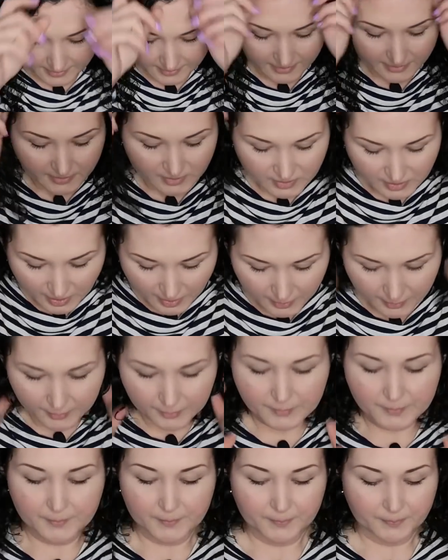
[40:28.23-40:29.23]
So
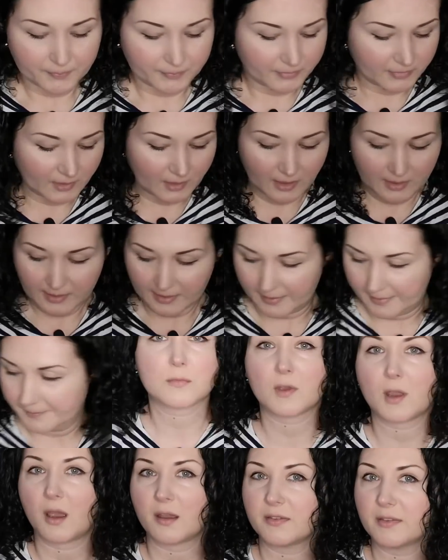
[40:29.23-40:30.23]
yeah,
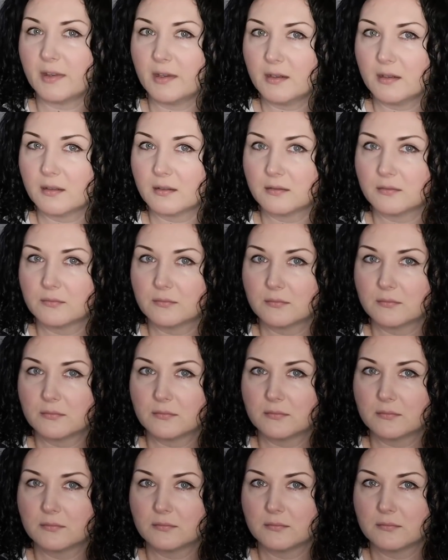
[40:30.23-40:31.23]
I think
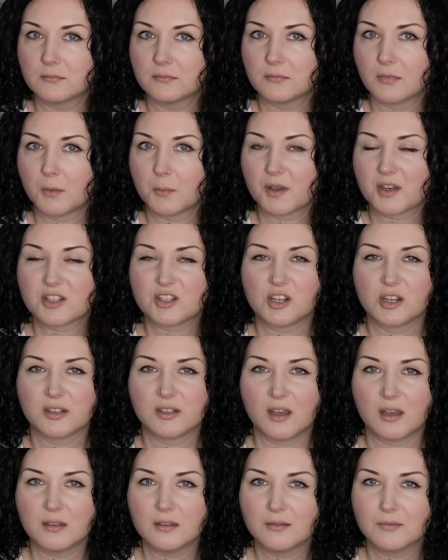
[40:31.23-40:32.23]
I'm actually
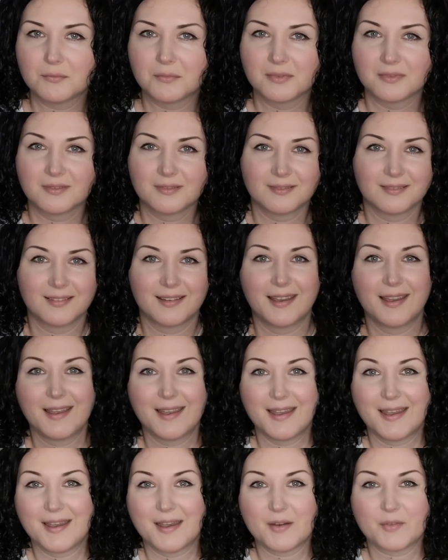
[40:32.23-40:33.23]
done
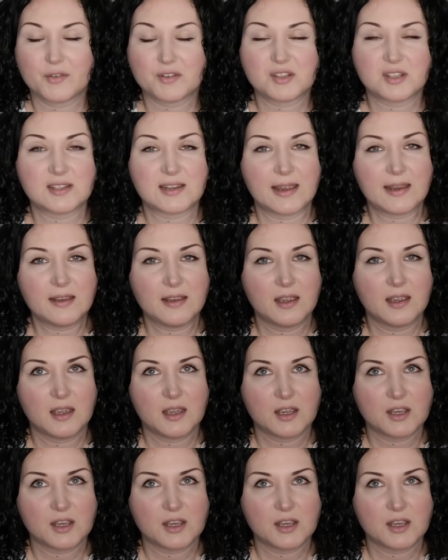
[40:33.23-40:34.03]
for today.